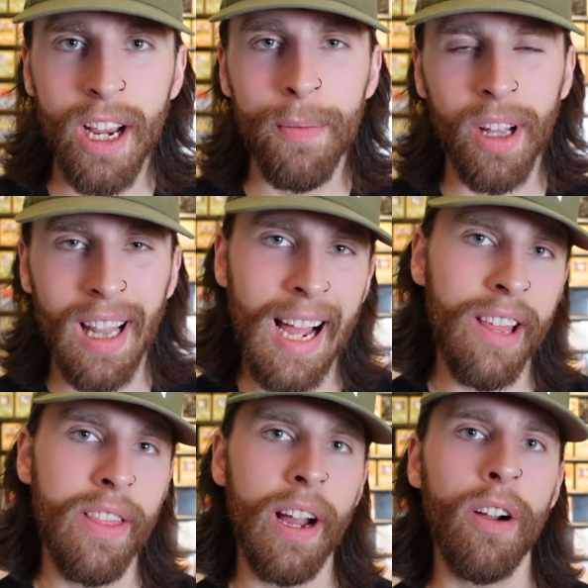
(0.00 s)
up the
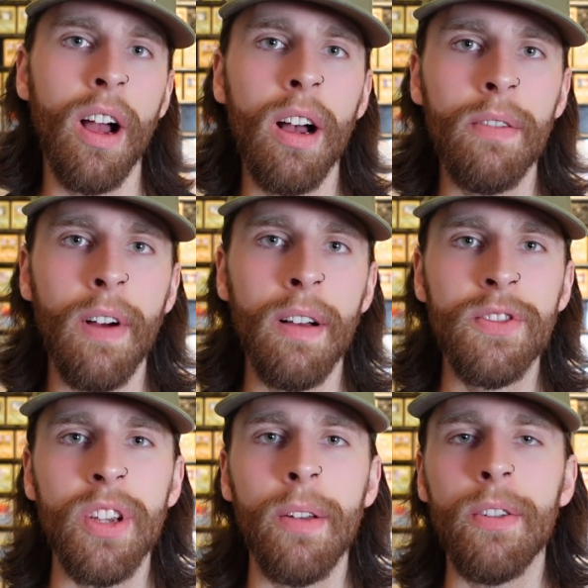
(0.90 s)
lack thereof of
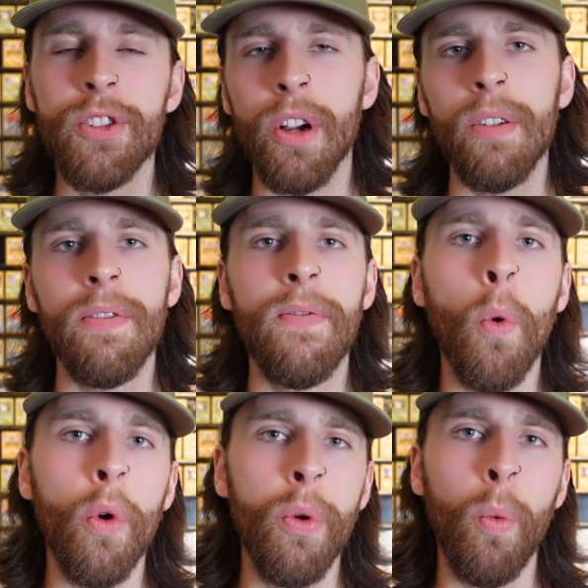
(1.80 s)
some, certain
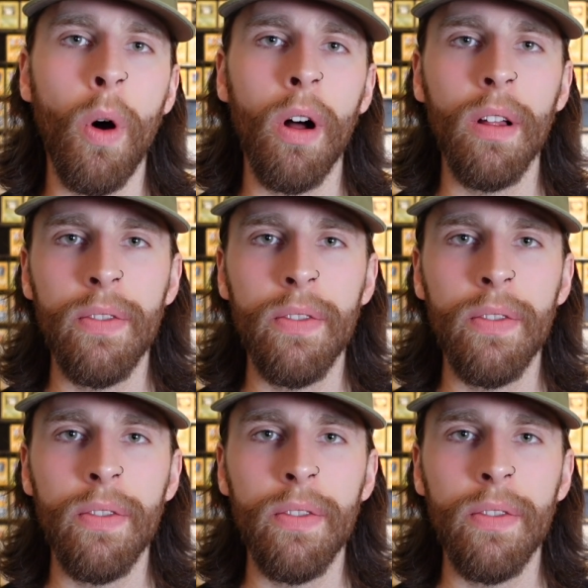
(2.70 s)
fourth wall